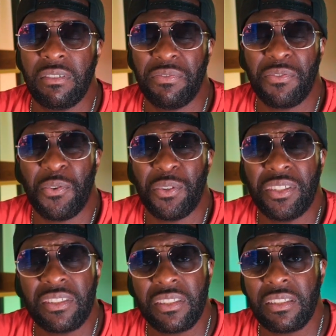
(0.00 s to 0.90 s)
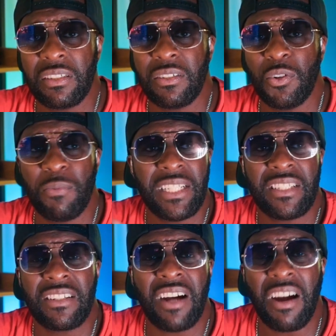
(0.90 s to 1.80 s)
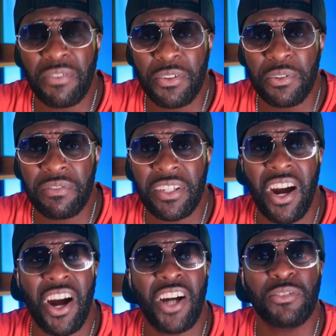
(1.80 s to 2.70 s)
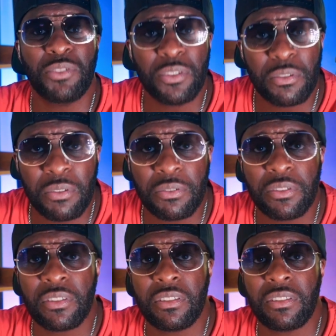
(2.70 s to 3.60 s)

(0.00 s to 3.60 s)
Of course, nobody's gonna offer you even a hundred euros.